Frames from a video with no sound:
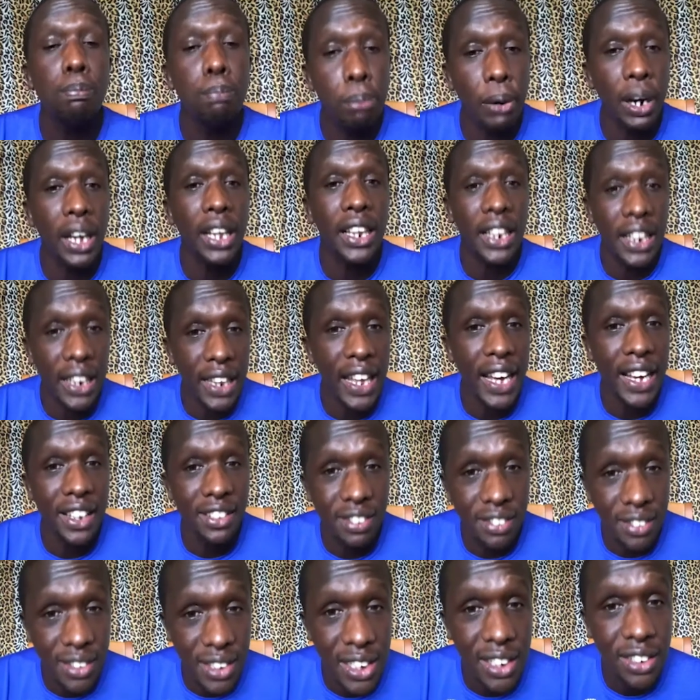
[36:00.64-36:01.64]
but they are
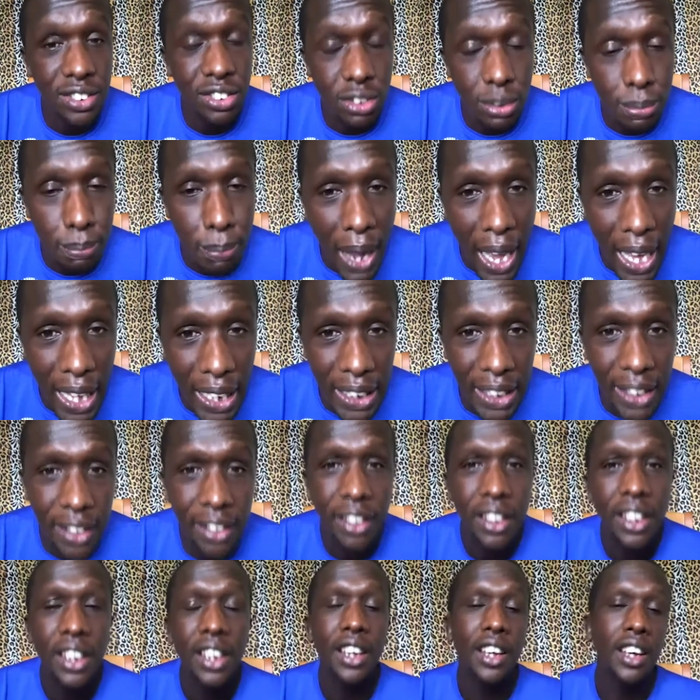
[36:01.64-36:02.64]
still smiling.
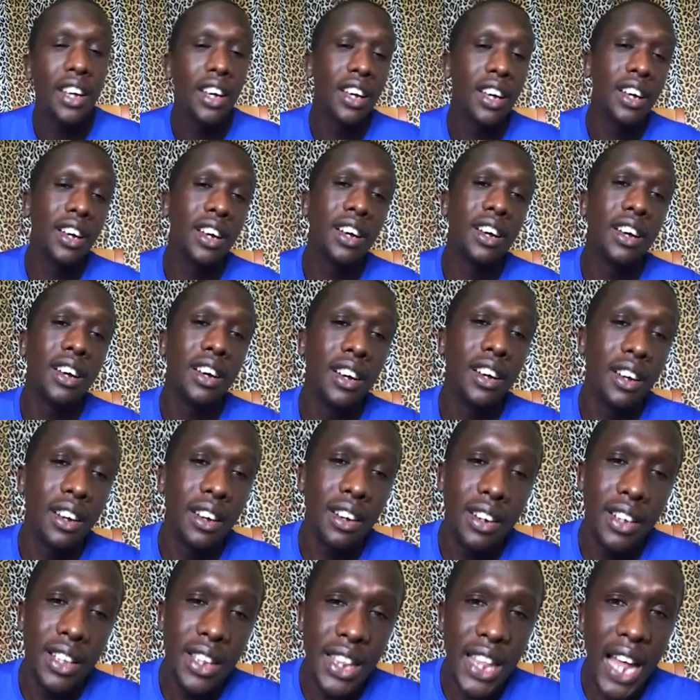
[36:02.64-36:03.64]

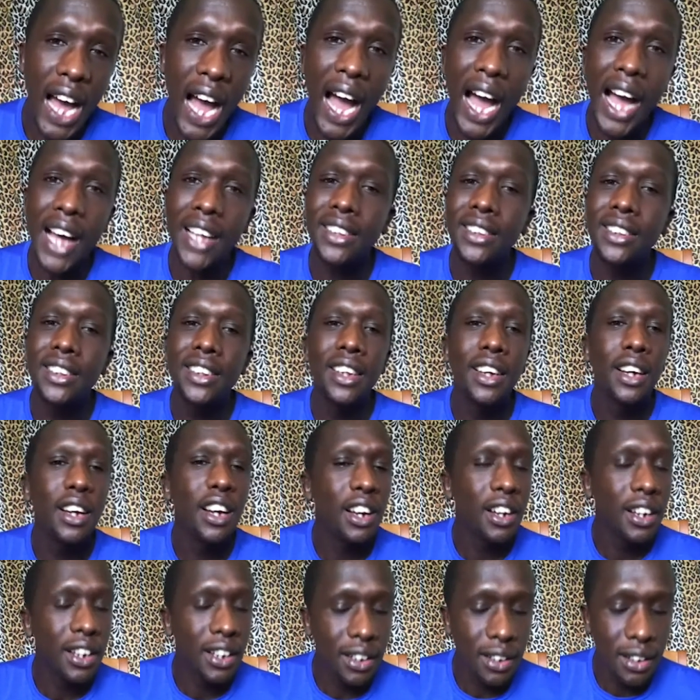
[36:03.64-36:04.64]
That
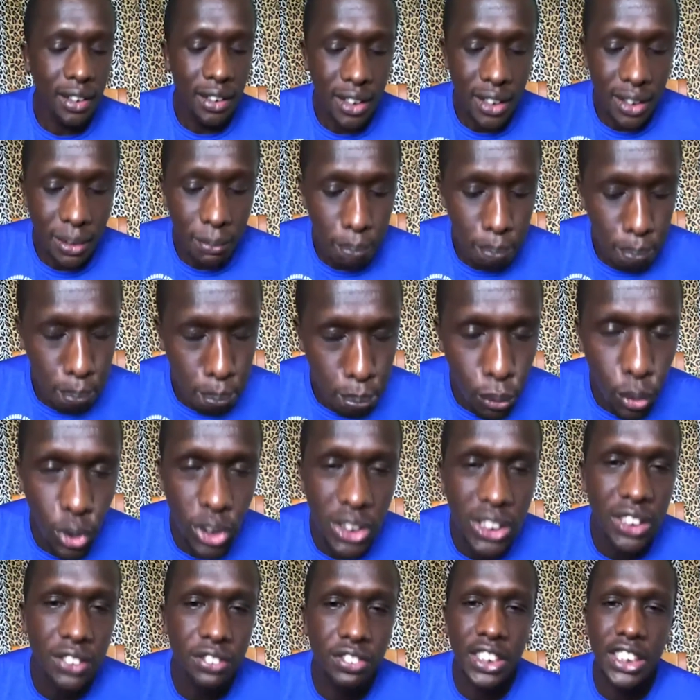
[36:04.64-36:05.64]

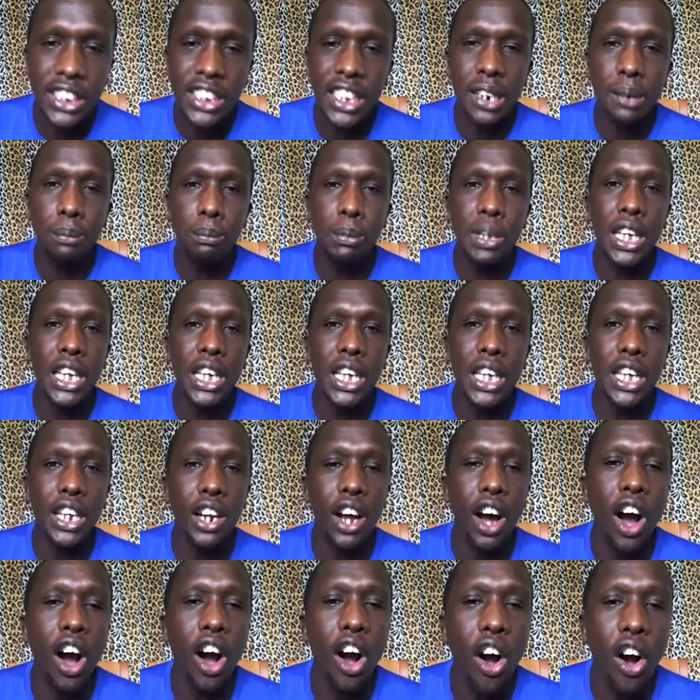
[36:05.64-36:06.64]
motivated me in
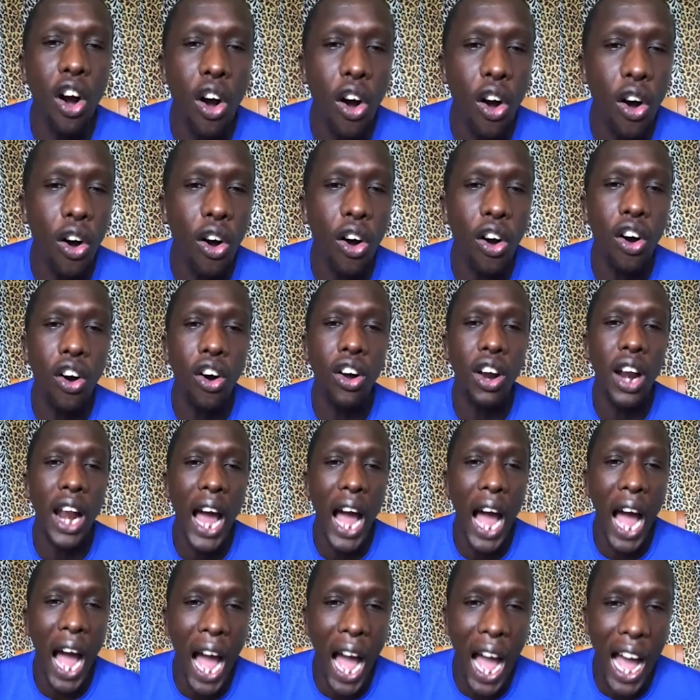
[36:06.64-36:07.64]
all
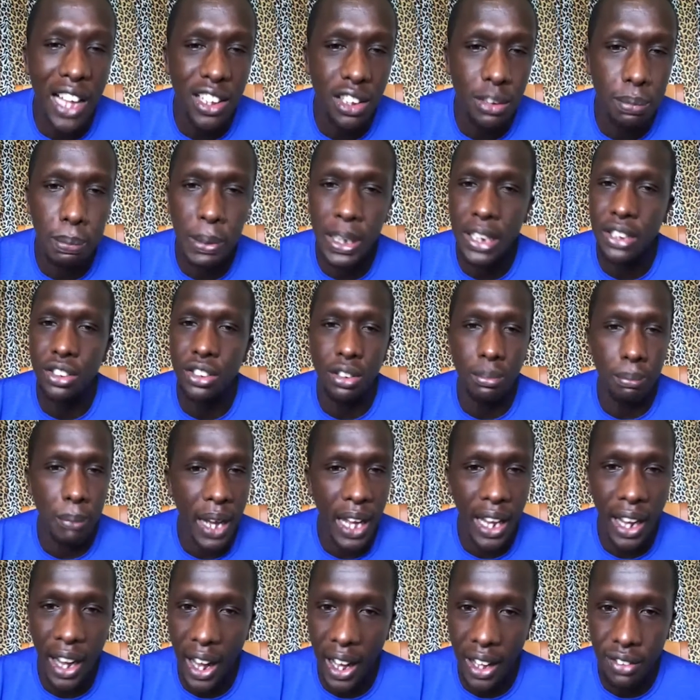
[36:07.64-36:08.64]
aspects of my
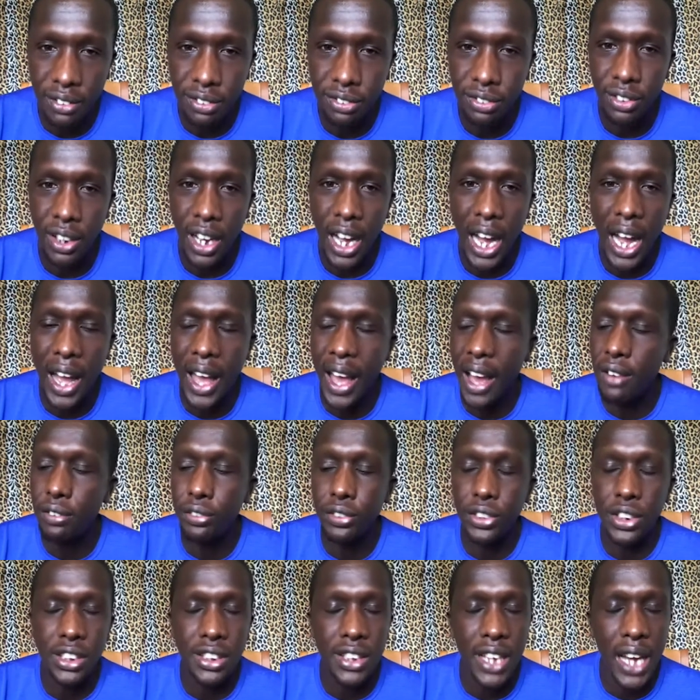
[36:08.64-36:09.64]
life. I,
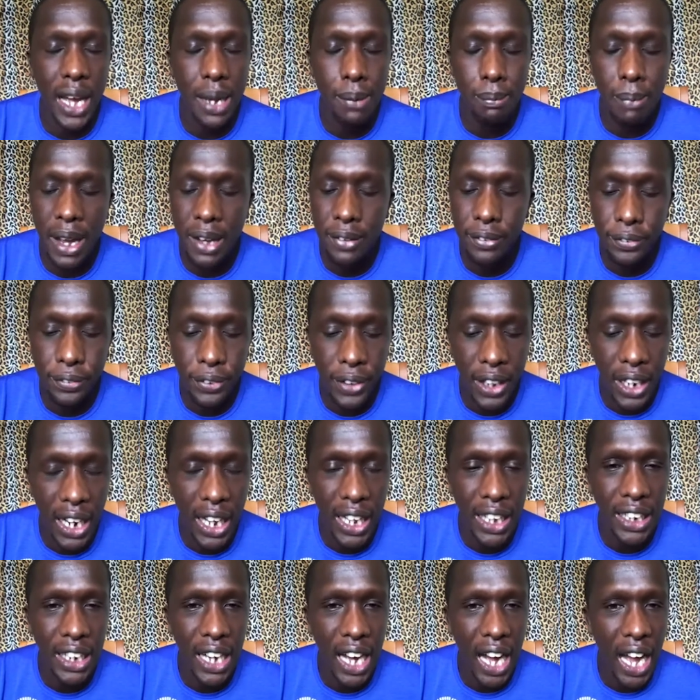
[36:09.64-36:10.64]
every time I feel
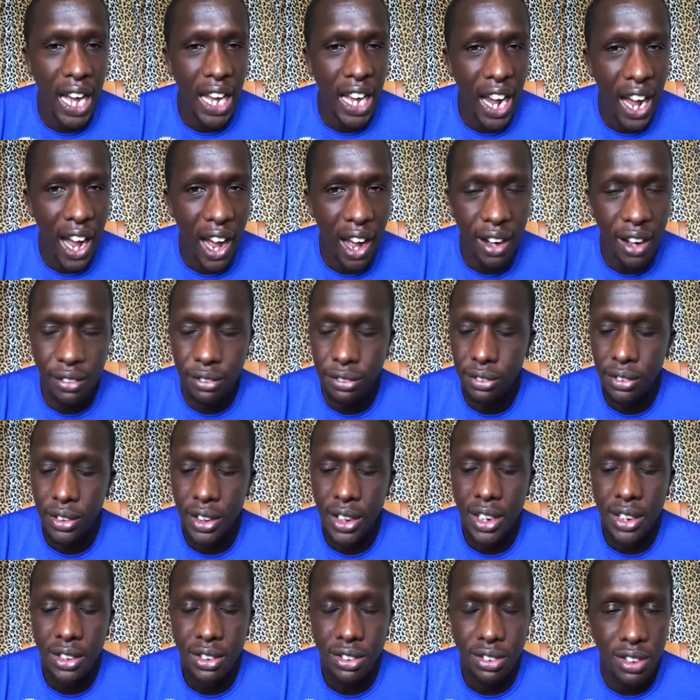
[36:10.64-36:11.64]
like I have
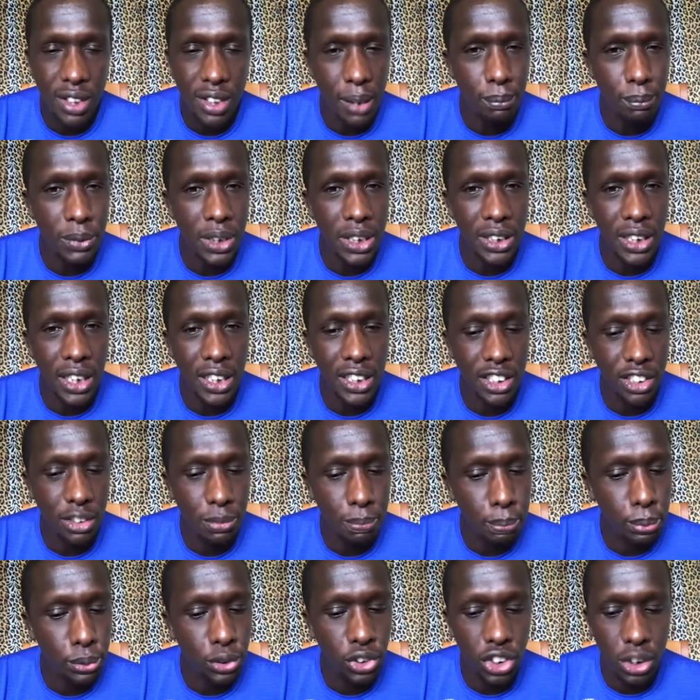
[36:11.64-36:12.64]
something that is
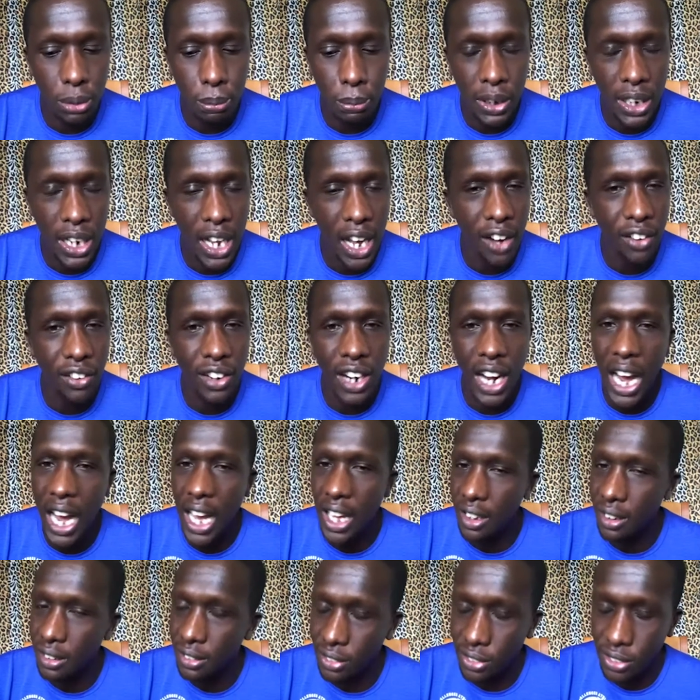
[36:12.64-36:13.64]
pushing me down,
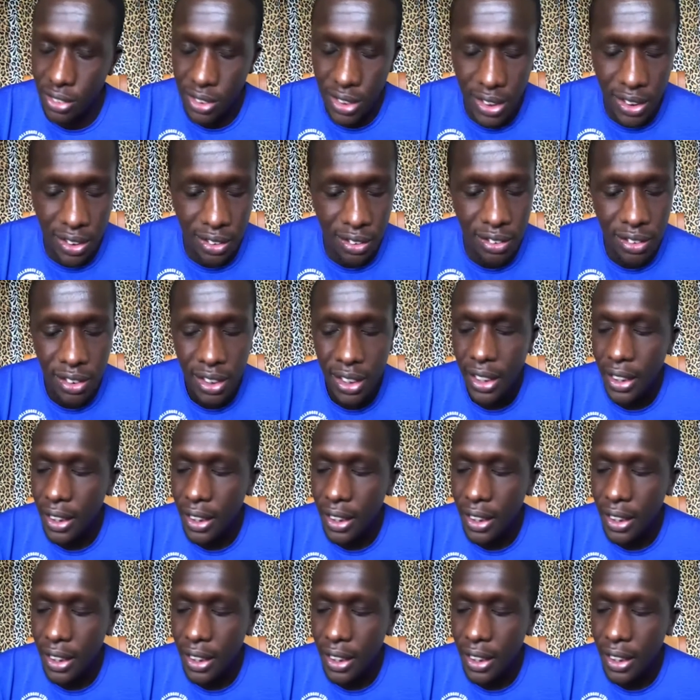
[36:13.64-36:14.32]
I just